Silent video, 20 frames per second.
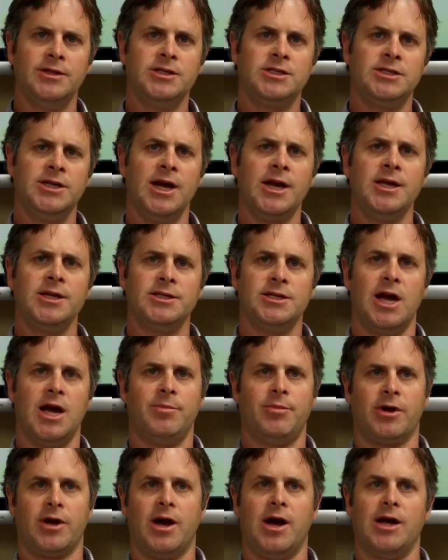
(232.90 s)
The second
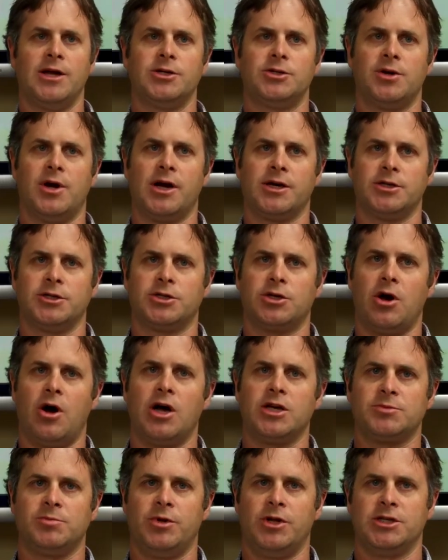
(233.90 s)
type of contract is
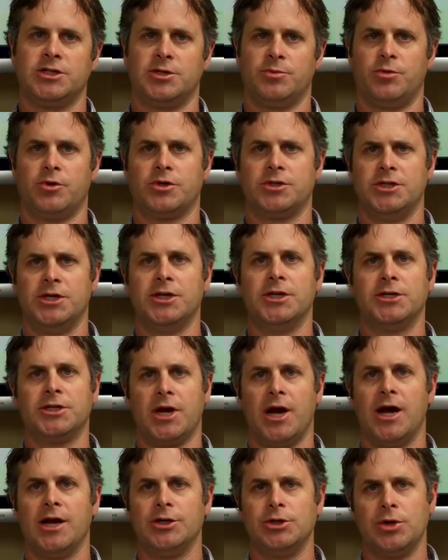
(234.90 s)
cost plus a
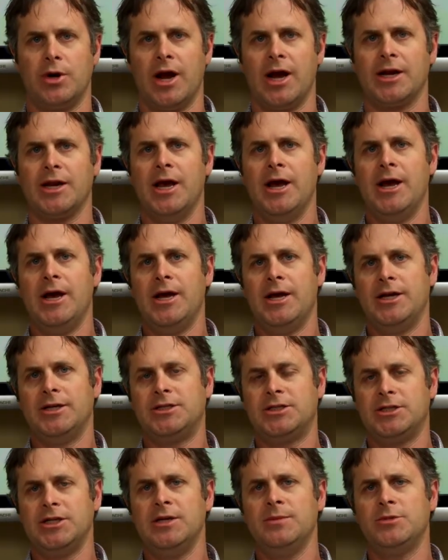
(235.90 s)
percentage contract.
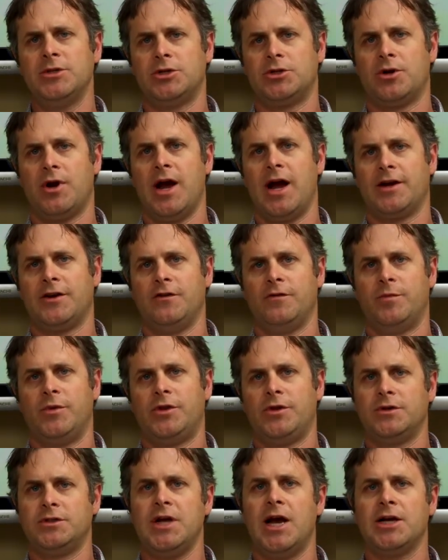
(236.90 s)
It seems attractive,
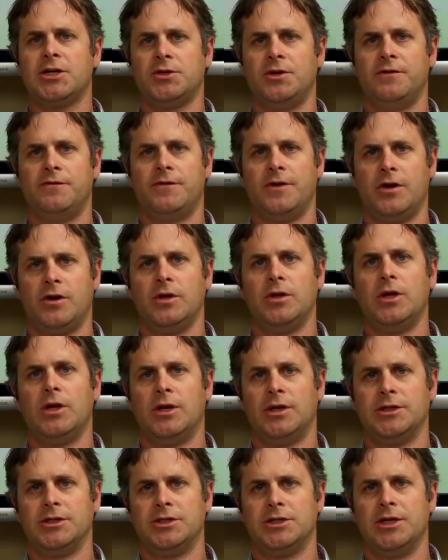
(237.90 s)
but there's actually very
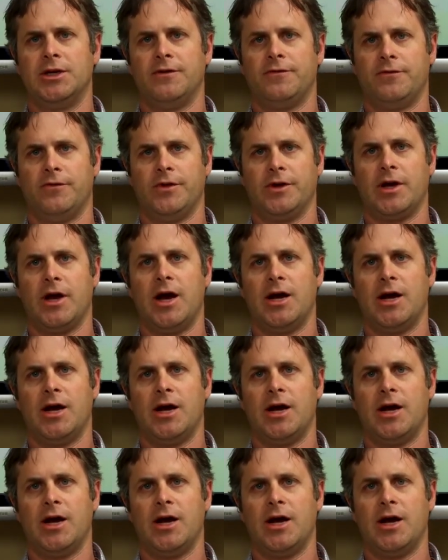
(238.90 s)
little incentive for the